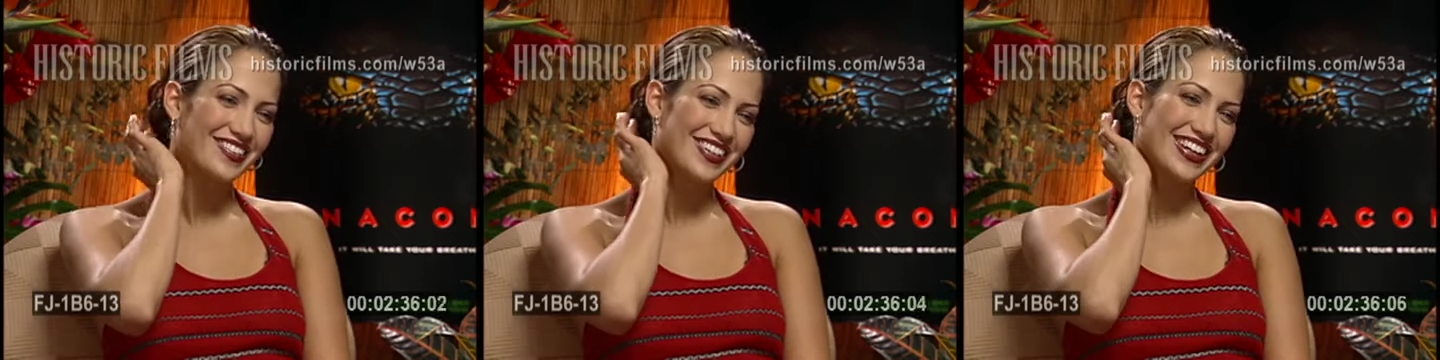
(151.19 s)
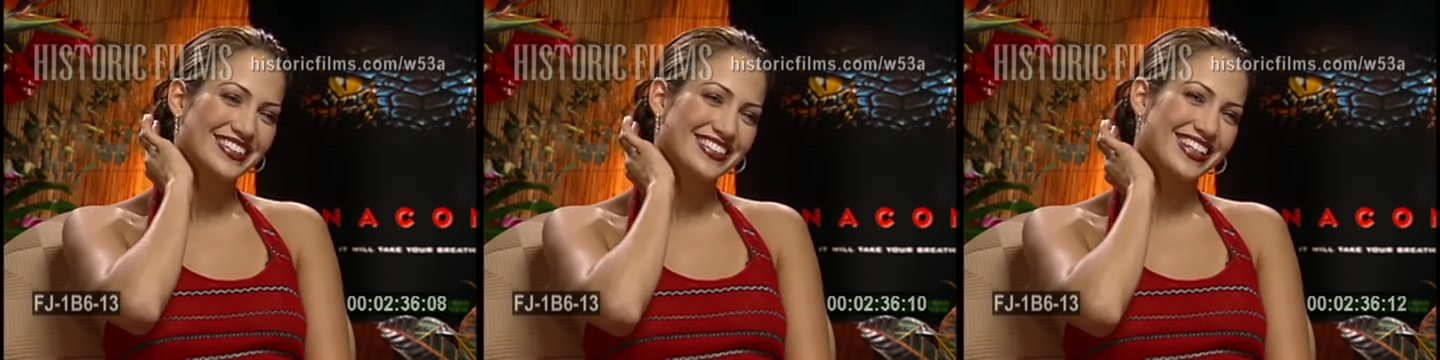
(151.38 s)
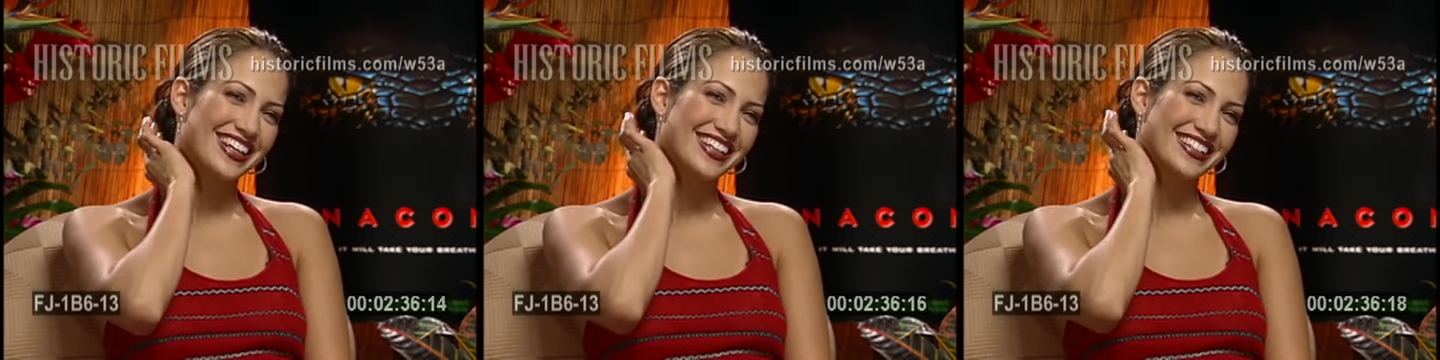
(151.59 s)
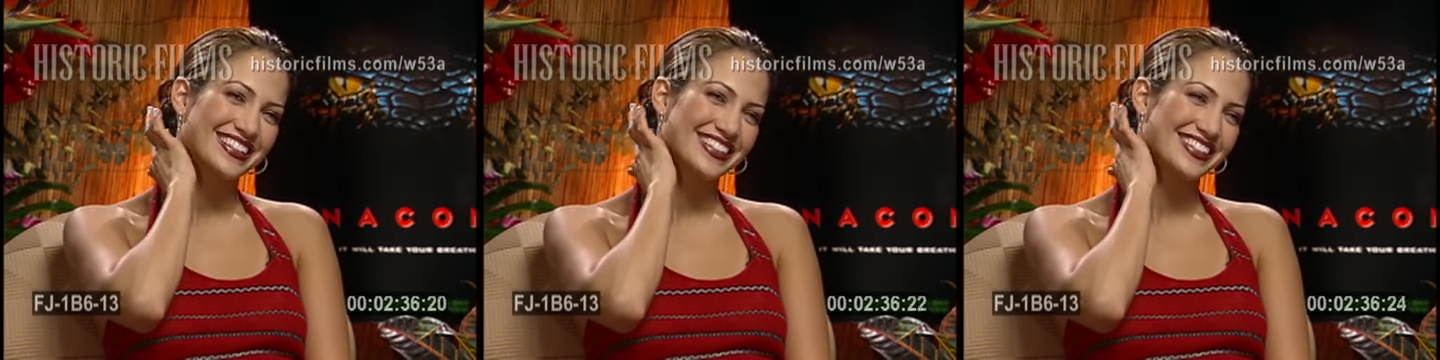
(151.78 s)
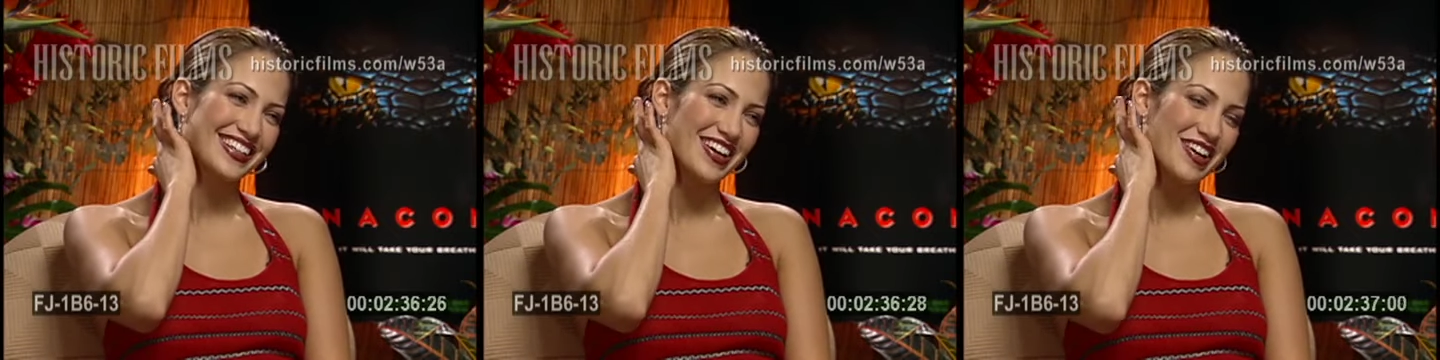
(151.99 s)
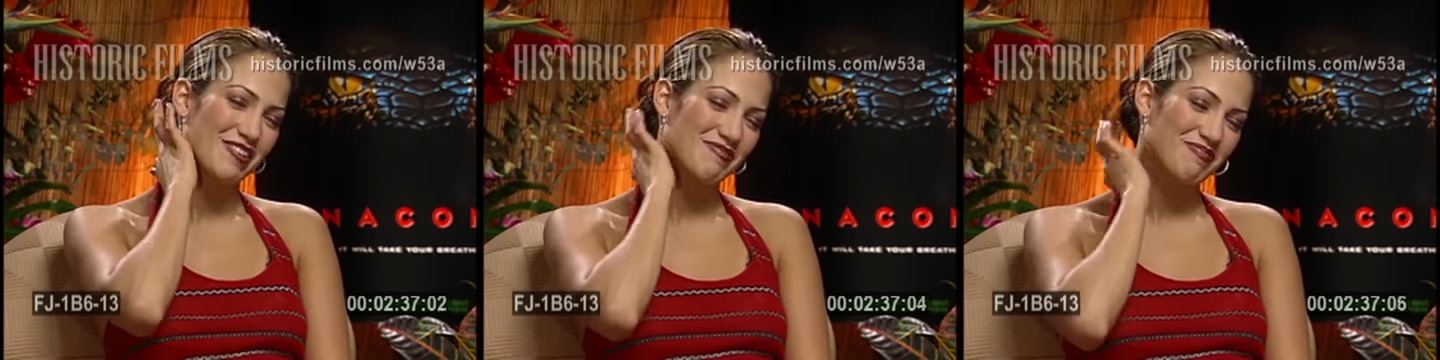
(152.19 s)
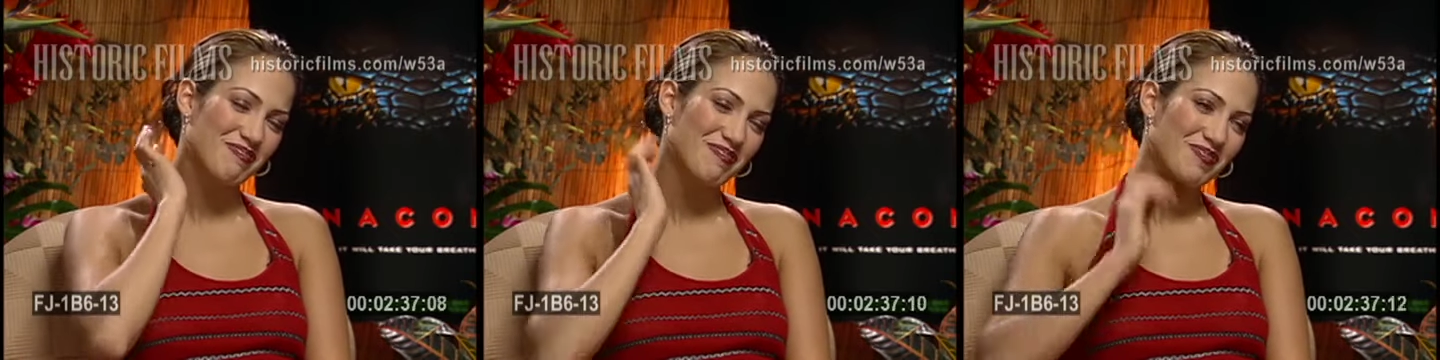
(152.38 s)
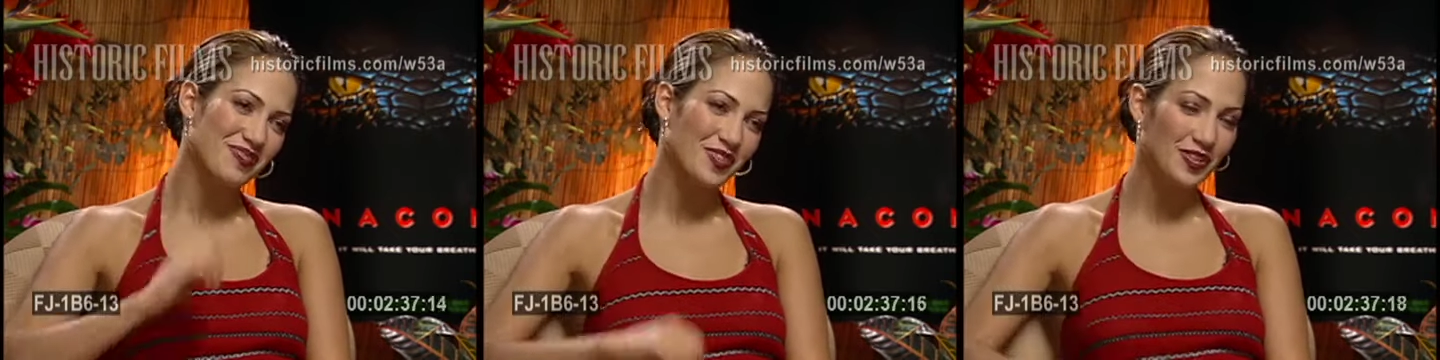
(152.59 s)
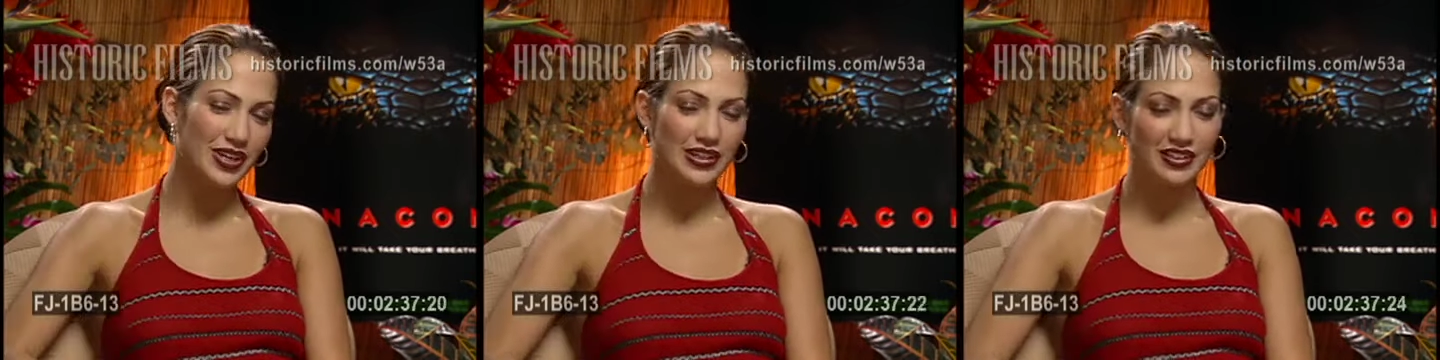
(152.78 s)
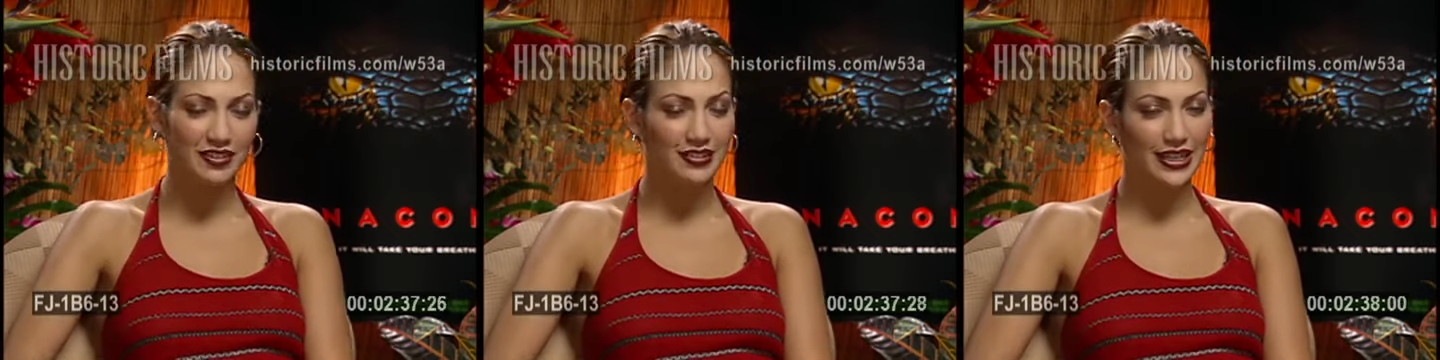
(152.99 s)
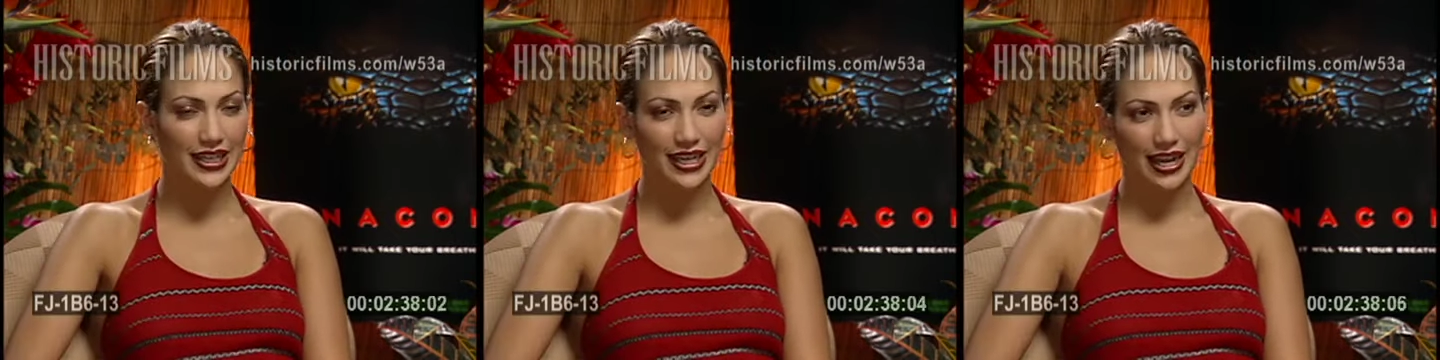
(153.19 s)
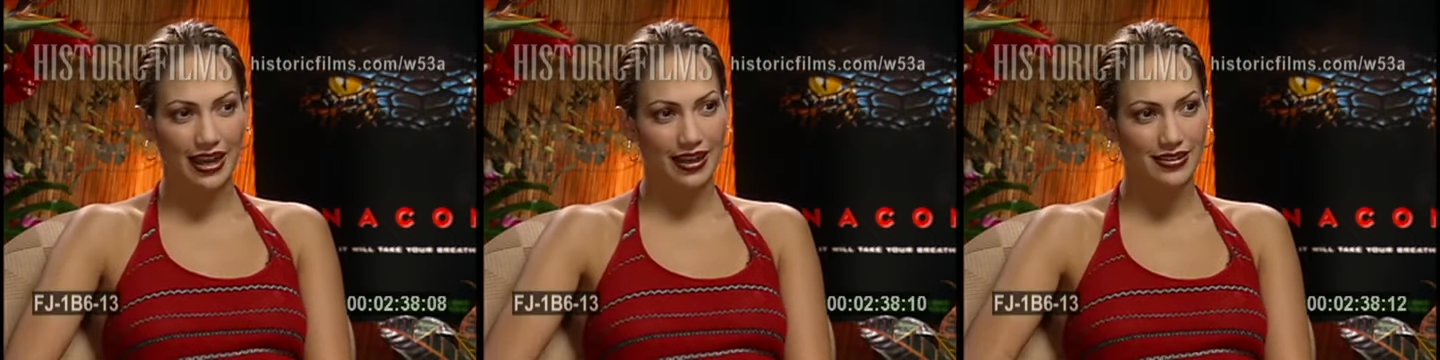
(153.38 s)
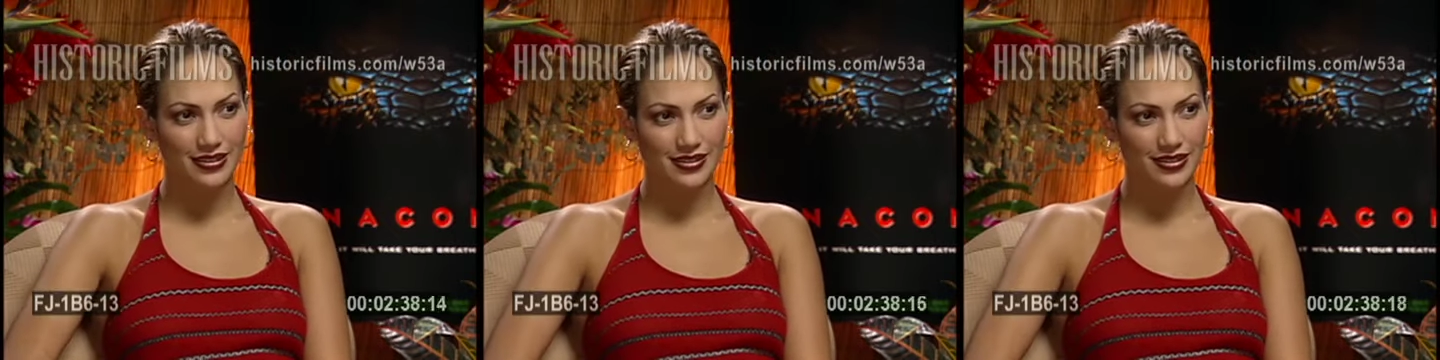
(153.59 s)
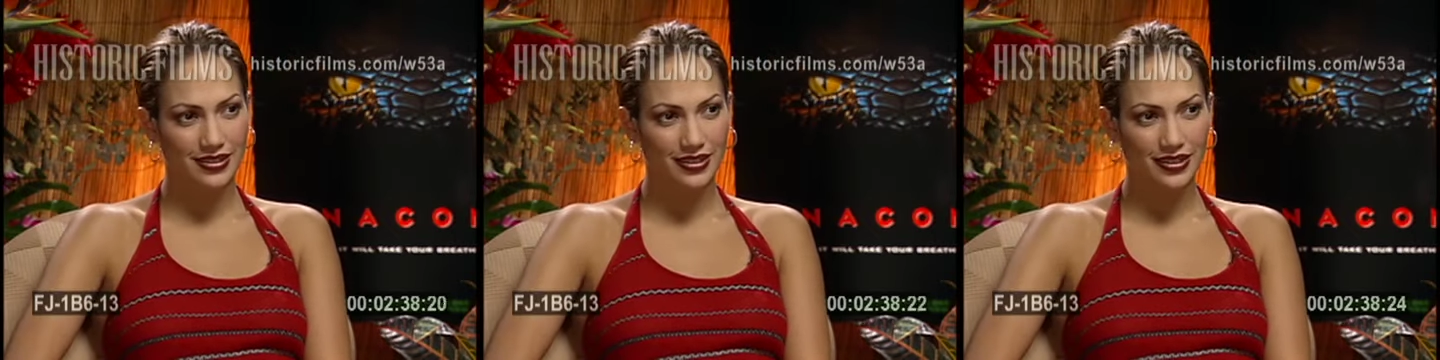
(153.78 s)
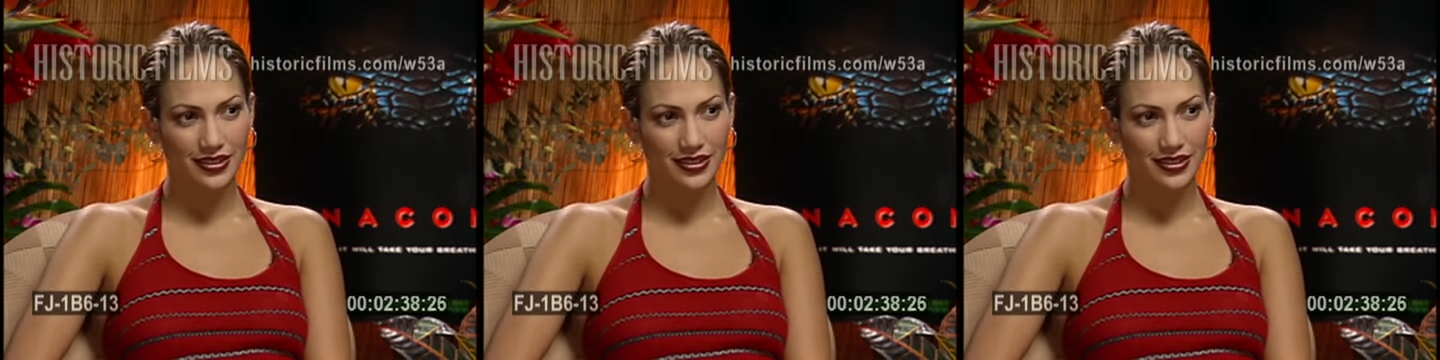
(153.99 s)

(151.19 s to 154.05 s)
we actually had a good time. We had a great cast.